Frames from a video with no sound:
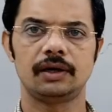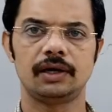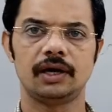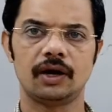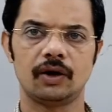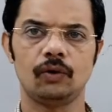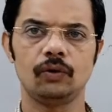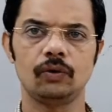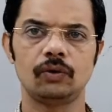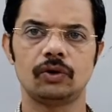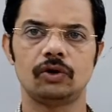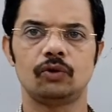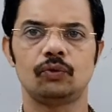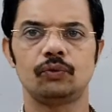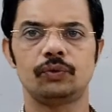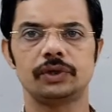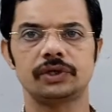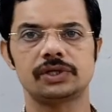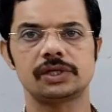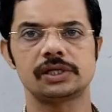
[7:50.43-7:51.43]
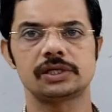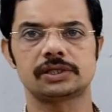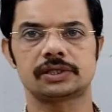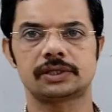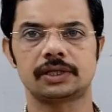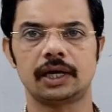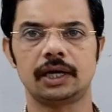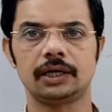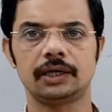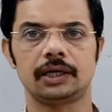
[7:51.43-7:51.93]
Now we shall
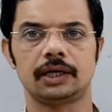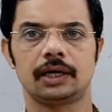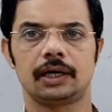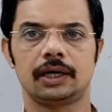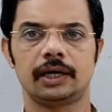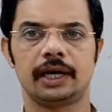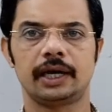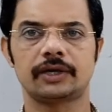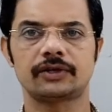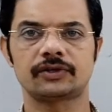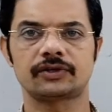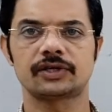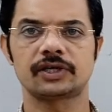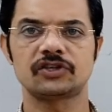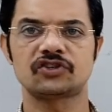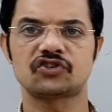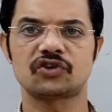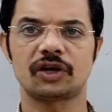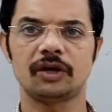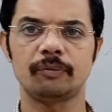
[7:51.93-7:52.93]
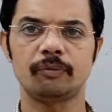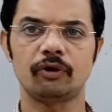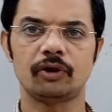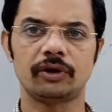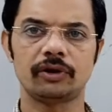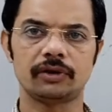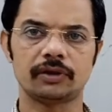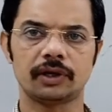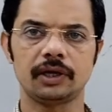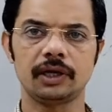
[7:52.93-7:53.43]
start exercise
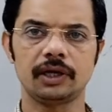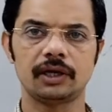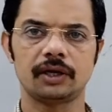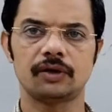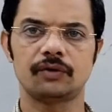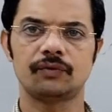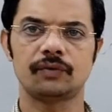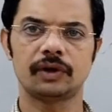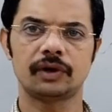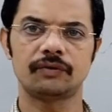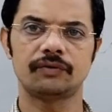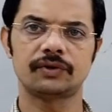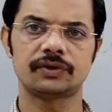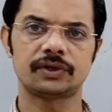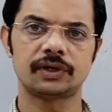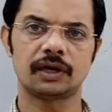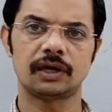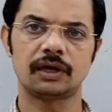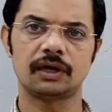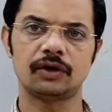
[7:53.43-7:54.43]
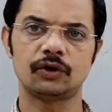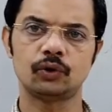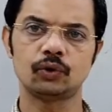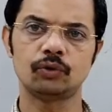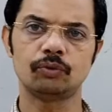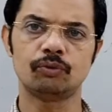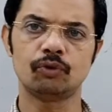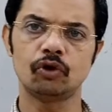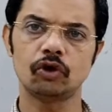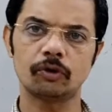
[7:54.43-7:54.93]
3.3, where we shall
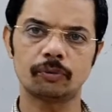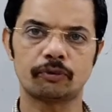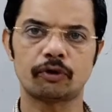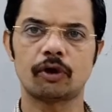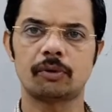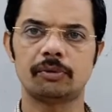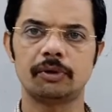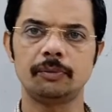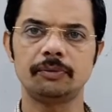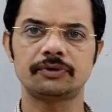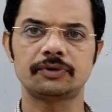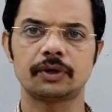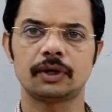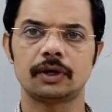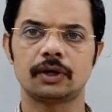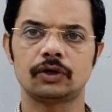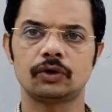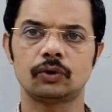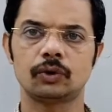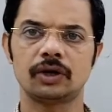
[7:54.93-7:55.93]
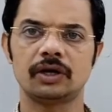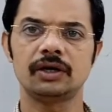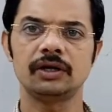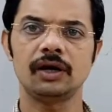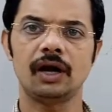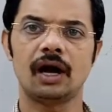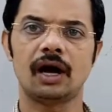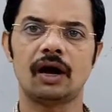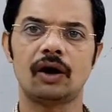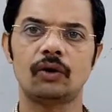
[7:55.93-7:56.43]
do more problems to learn
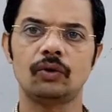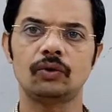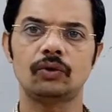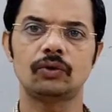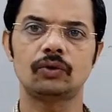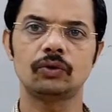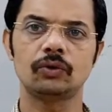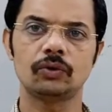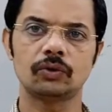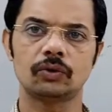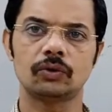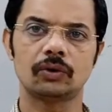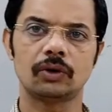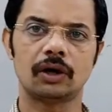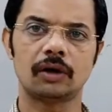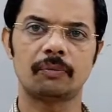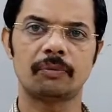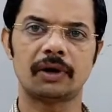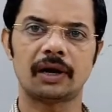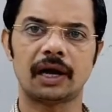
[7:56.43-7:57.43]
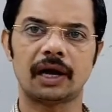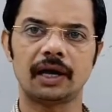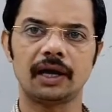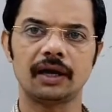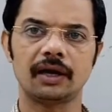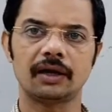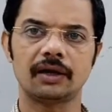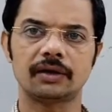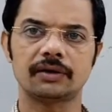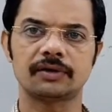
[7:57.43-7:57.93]
how to apply
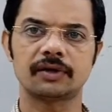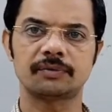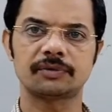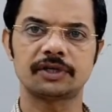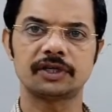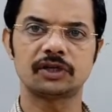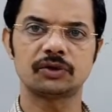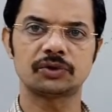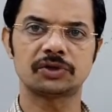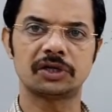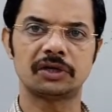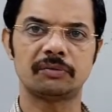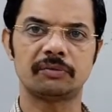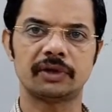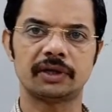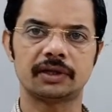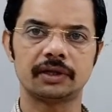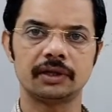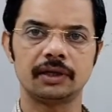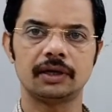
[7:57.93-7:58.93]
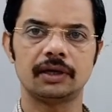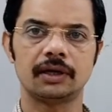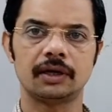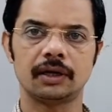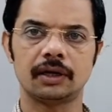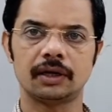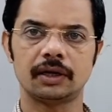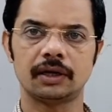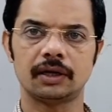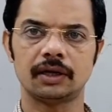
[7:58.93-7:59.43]
substitution method
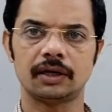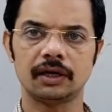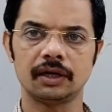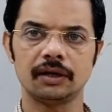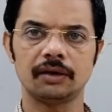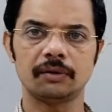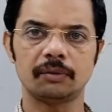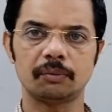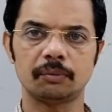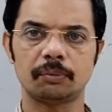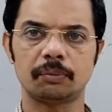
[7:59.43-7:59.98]
in a